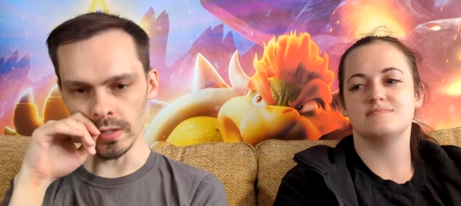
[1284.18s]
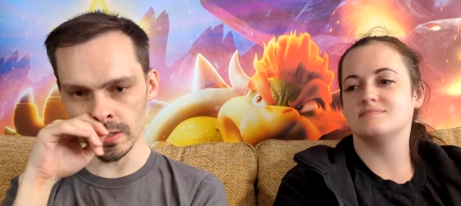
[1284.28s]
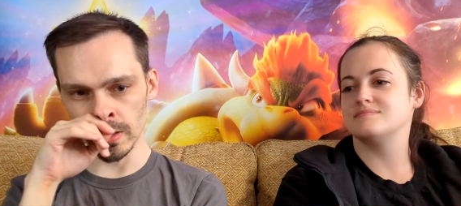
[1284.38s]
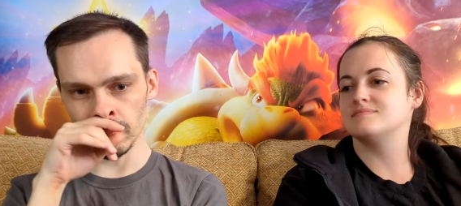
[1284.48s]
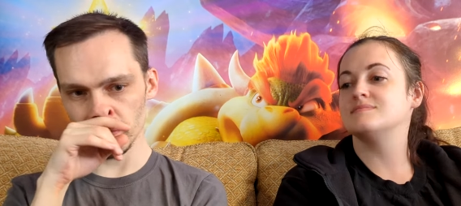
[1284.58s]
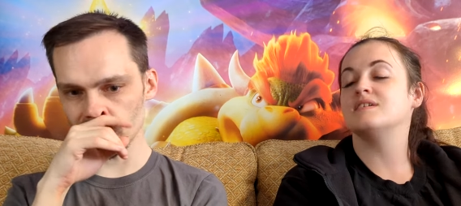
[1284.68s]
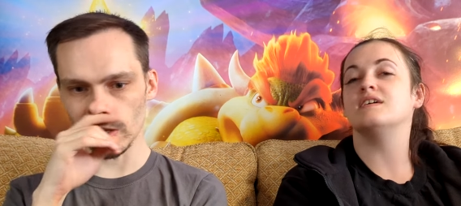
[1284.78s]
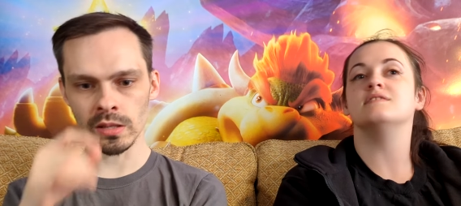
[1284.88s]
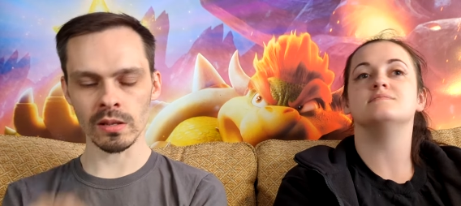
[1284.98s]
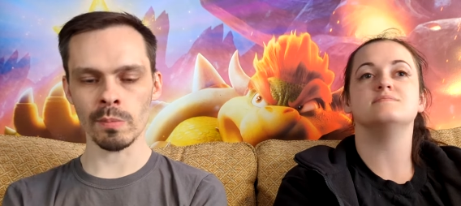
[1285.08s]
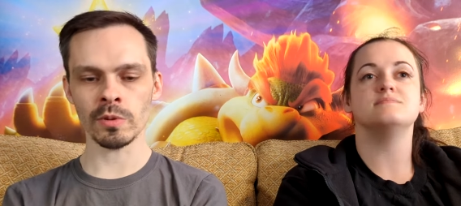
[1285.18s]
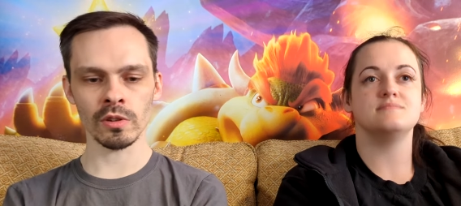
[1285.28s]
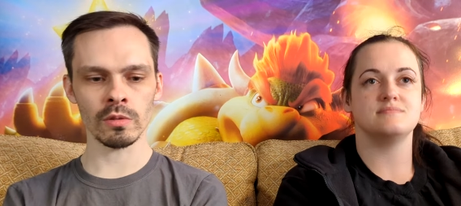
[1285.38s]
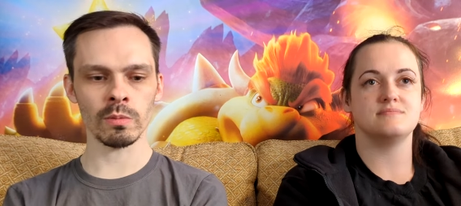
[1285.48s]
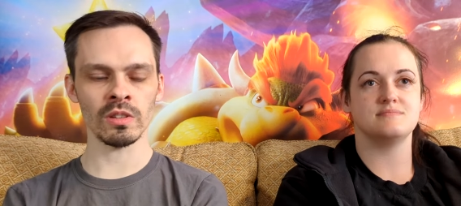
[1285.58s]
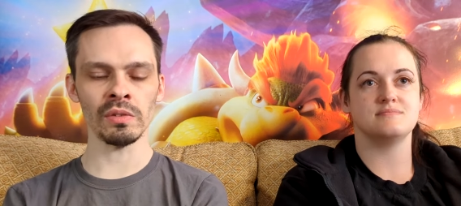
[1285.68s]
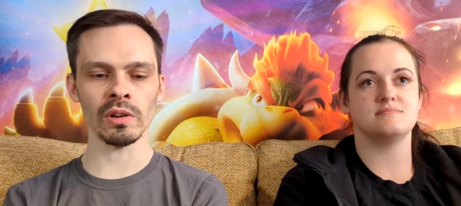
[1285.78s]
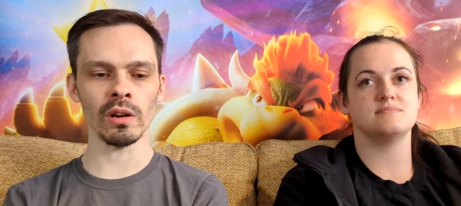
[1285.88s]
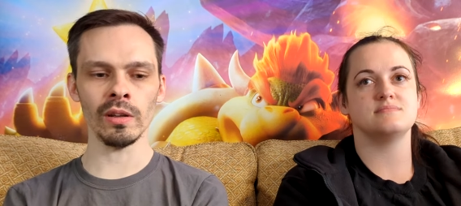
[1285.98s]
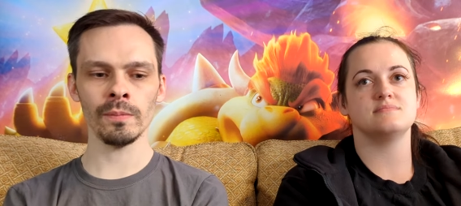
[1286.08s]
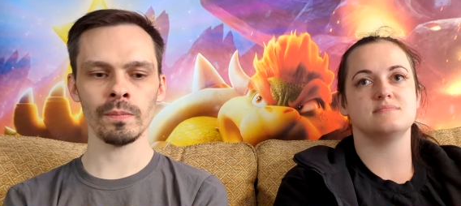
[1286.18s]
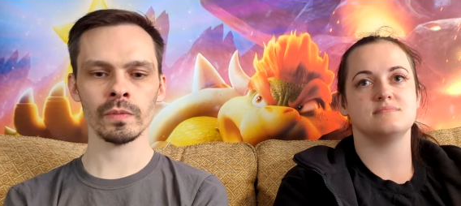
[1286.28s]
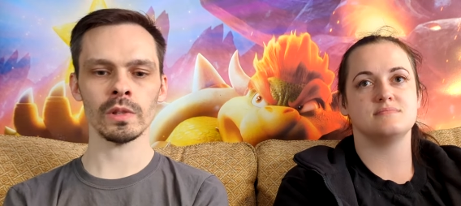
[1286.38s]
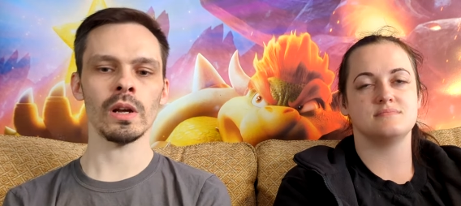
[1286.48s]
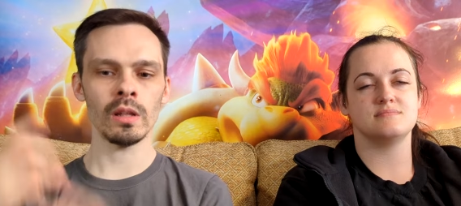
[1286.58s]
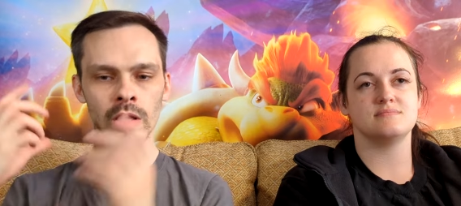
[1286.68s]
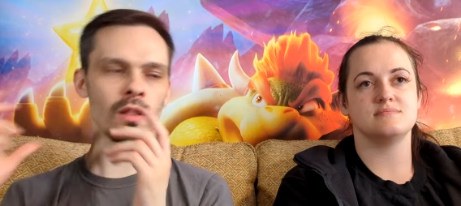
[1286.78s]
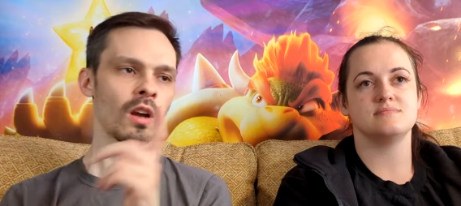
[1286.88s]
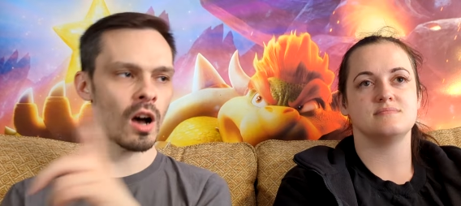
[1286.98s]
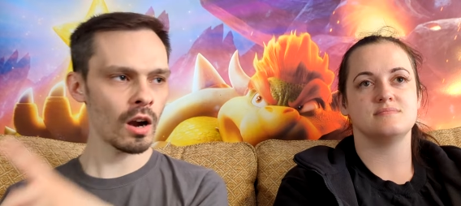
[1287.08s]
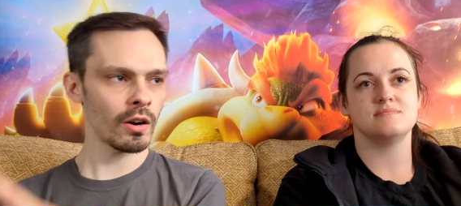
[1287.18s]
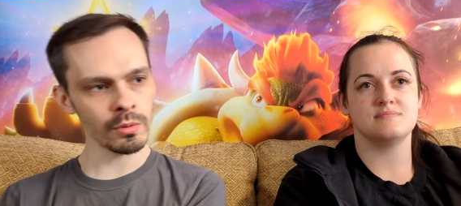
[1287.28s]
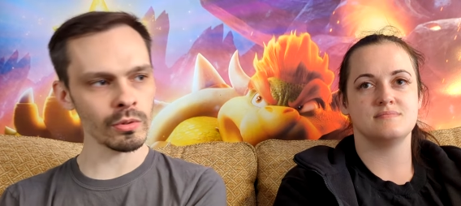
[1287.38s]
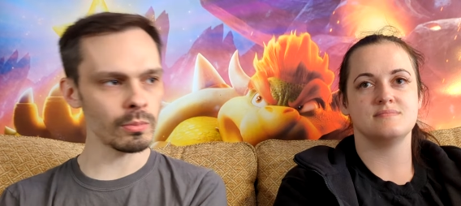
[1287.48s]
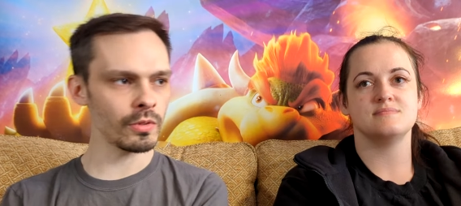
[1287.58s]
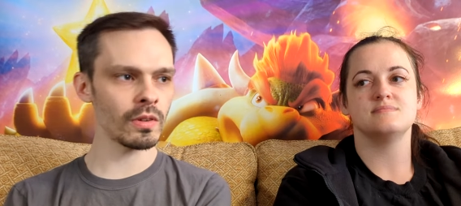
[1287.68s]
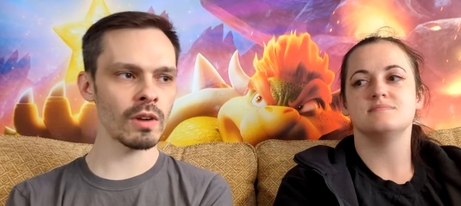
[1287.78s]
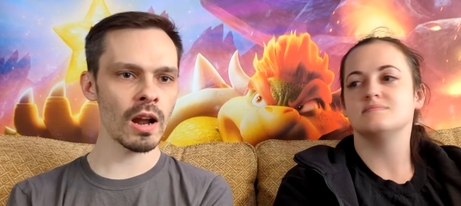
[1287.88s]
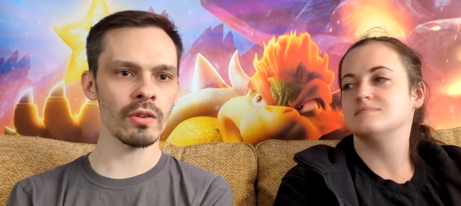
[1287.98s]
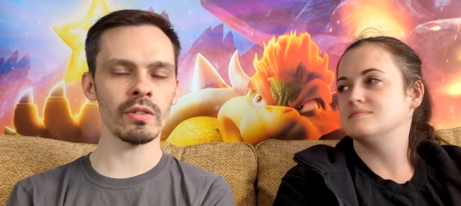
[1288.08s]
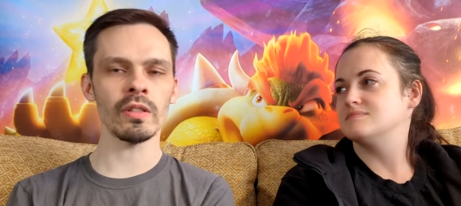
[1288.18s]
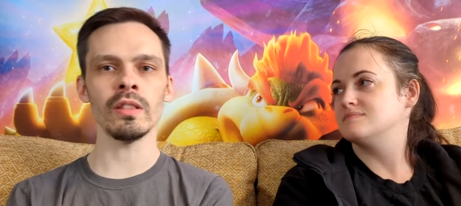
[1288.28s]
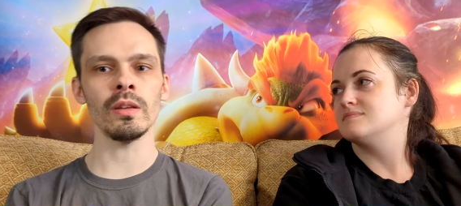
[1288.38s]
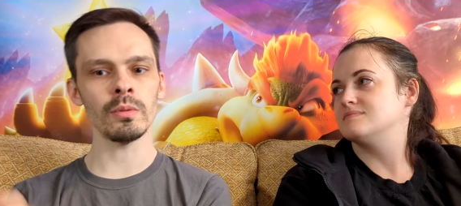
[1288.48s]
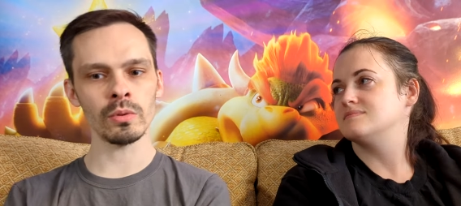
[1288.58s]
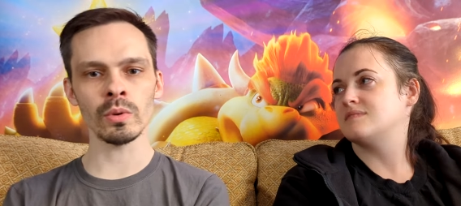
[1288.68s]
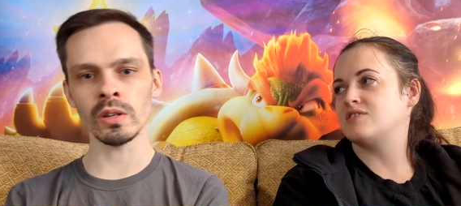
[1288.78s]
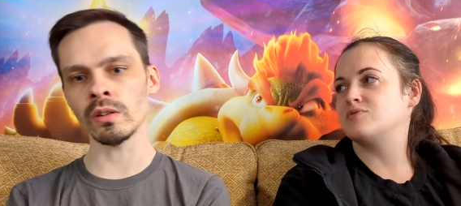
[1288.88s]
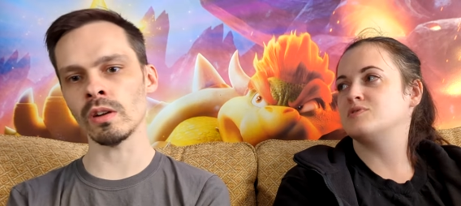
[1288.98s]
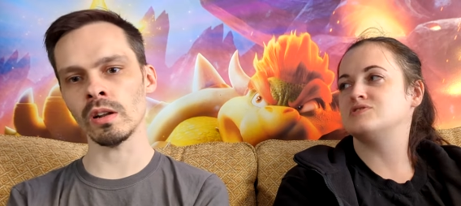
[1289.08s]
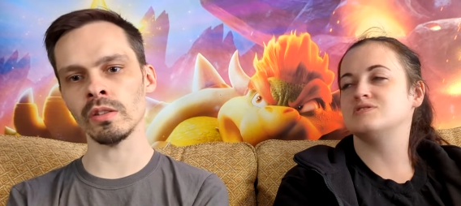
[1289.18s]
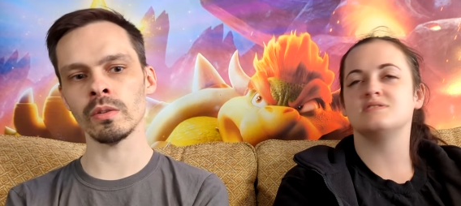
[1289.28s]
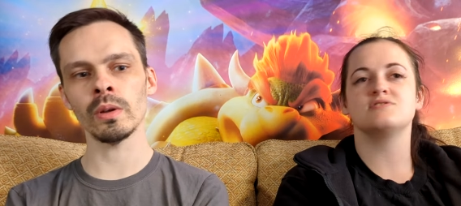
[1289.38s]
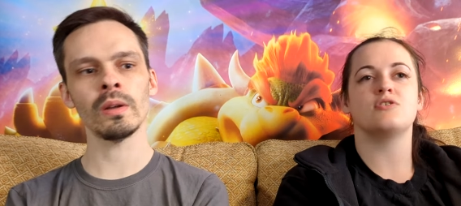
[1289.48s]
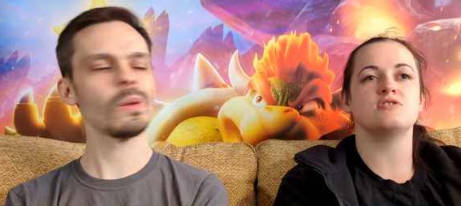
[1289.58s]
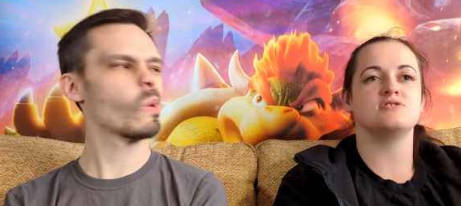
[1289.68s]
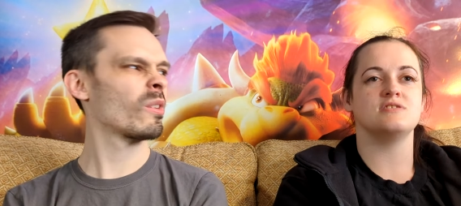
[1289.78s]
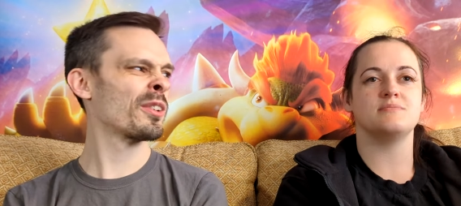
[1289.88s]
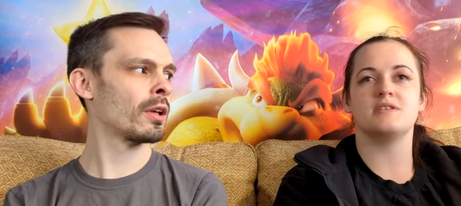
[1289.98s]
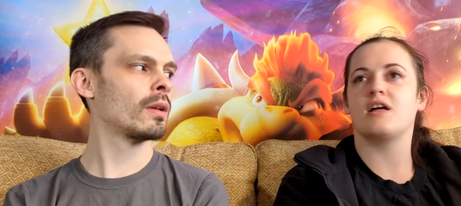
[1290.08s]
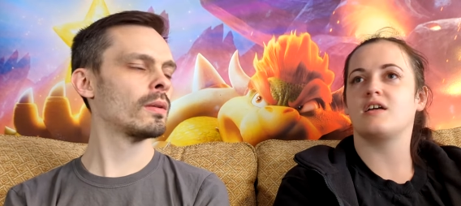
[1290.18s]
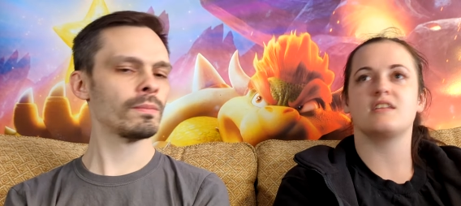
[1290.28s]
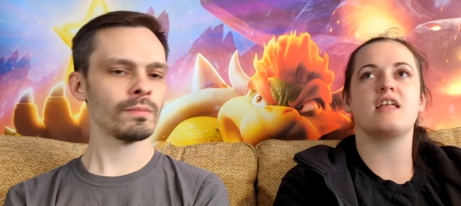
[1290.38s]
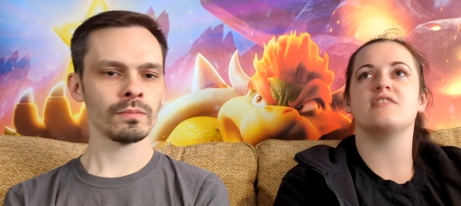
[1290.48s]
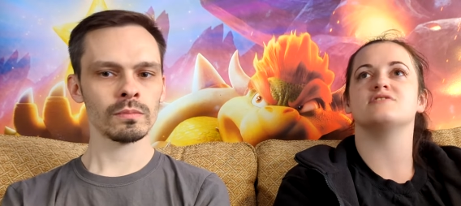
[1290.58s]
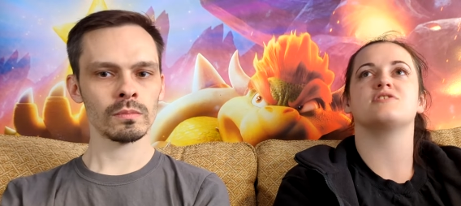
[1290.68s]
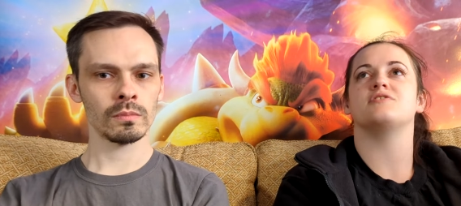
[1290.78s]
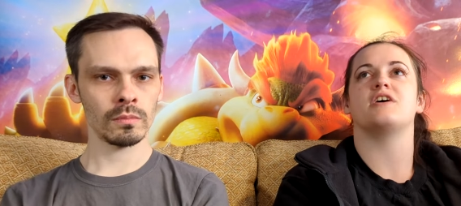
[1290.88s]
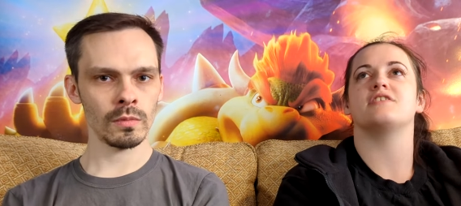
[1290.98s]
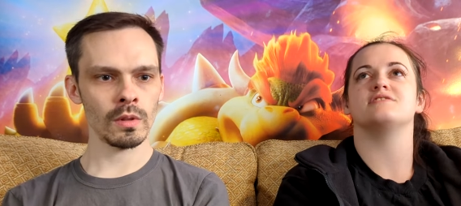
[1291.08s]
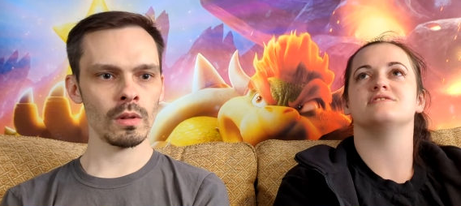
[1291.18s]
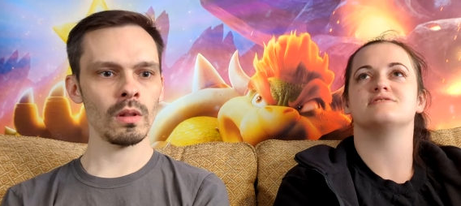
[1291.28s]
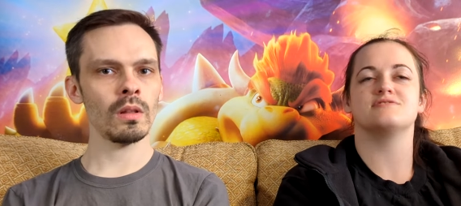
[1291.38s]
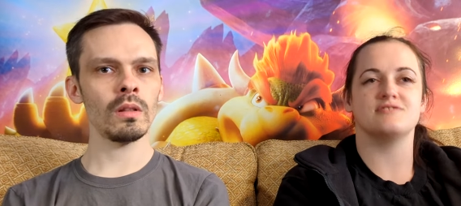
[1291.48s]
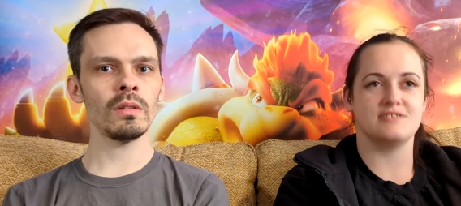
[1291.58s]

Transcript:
Speaker 1: this time. Yeah. Like this episode specifically. Like in the car, it was all moving around, and then they were talking. And the witch is acknowledging
Speaker 2: it. it. being like, "Let this go down in history."